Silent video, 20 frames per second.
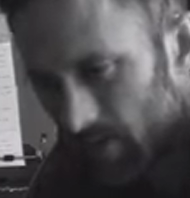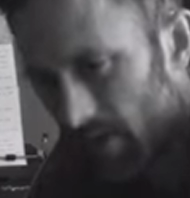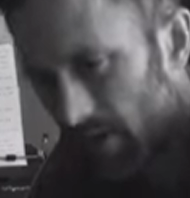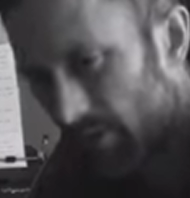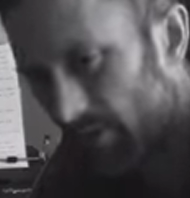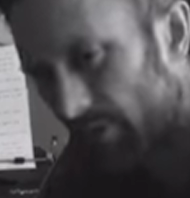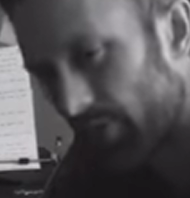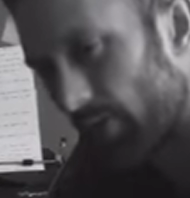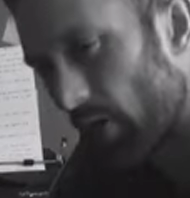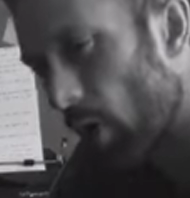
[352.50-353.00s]
kind
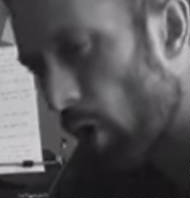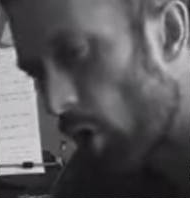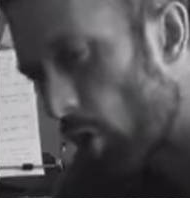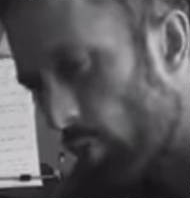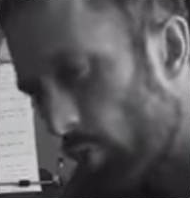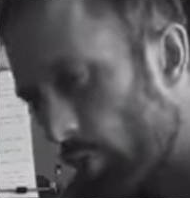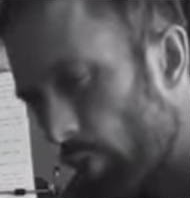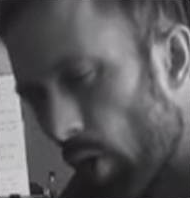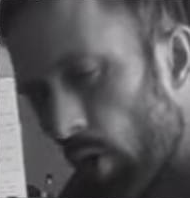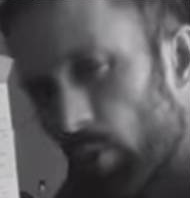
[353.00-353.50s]
of
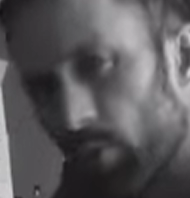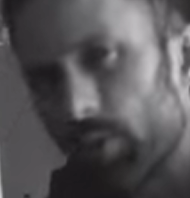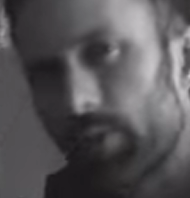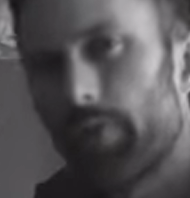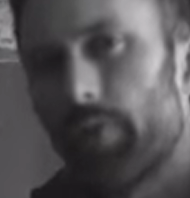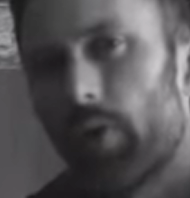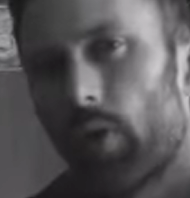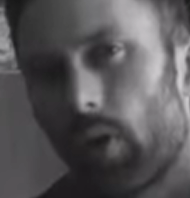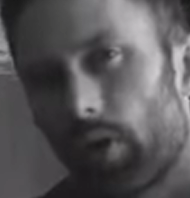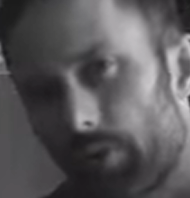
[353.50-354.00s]
home-rolled
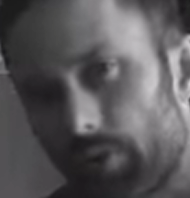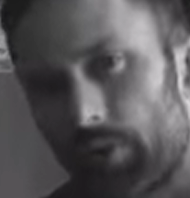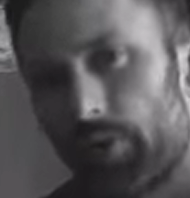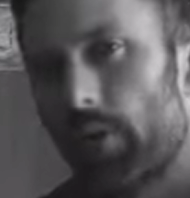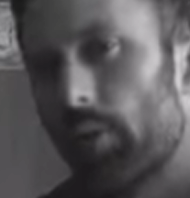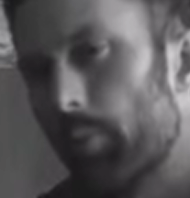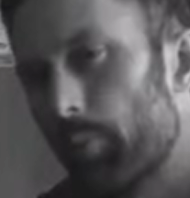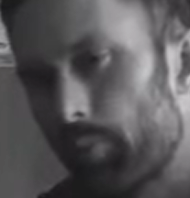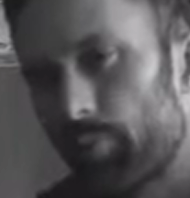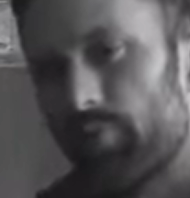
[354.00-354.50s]

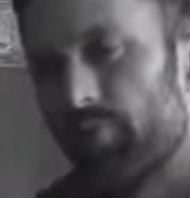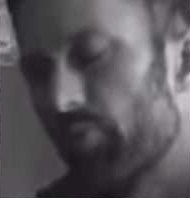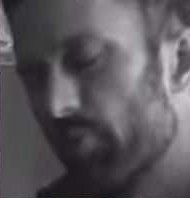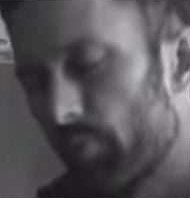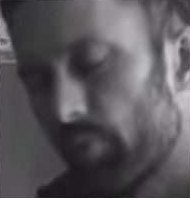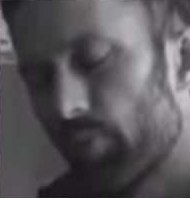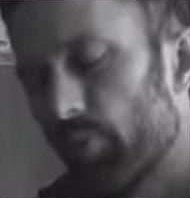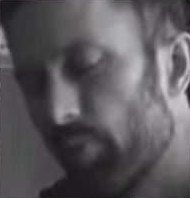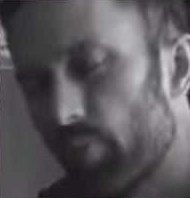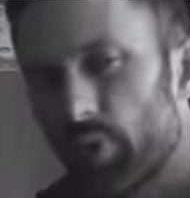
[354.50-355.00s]
philosophy
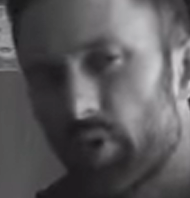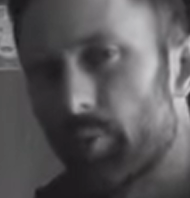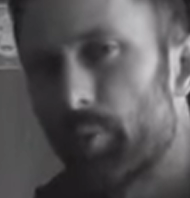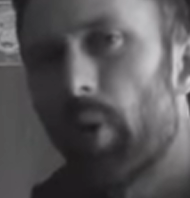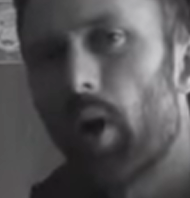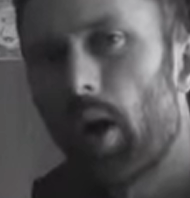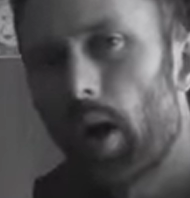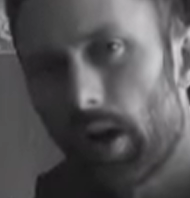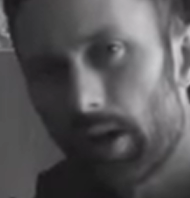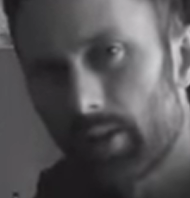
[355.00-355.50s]
was
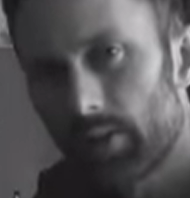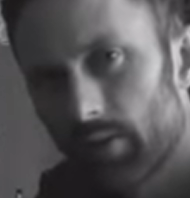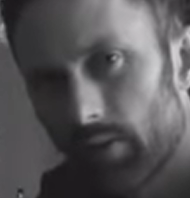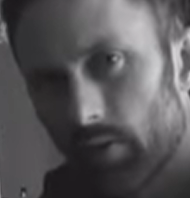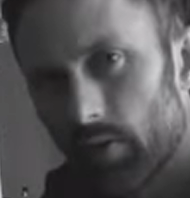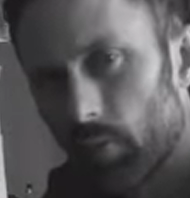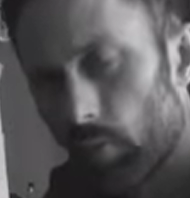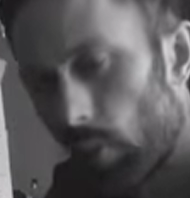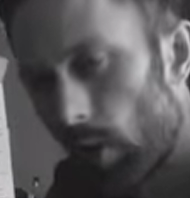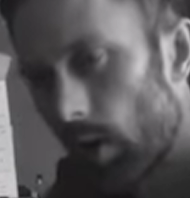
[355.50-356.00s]
behind it
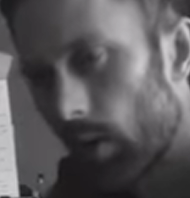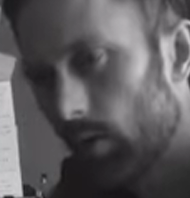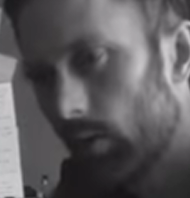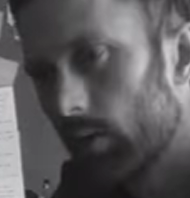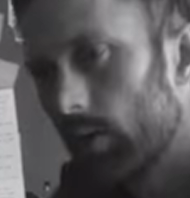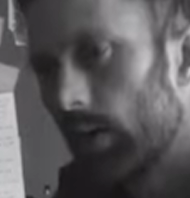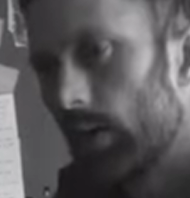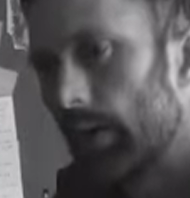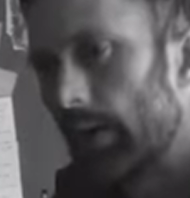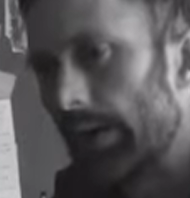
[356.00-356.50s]
as well.
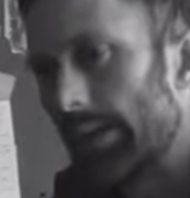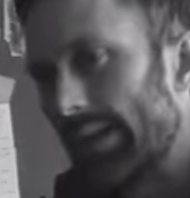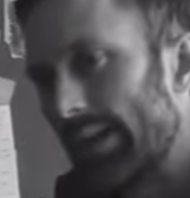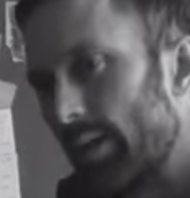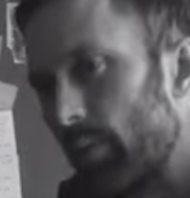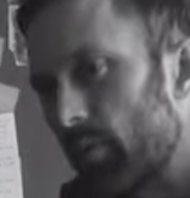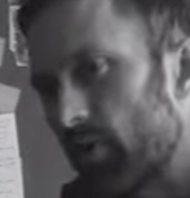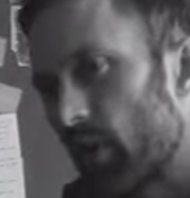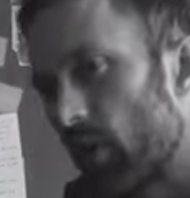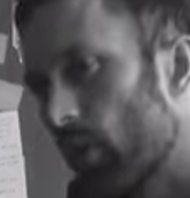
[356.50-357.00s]

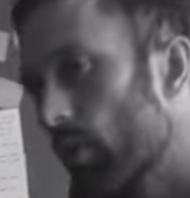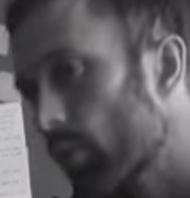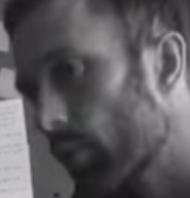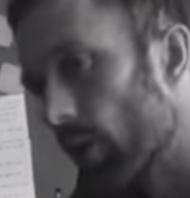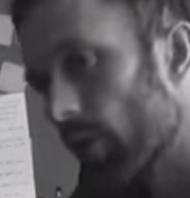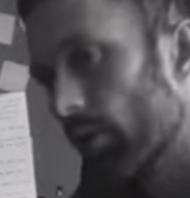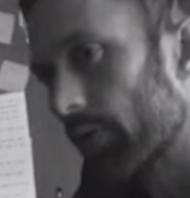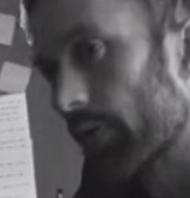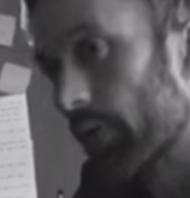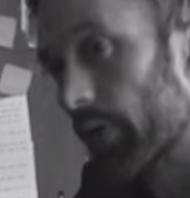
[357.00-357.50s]
It was home-rolled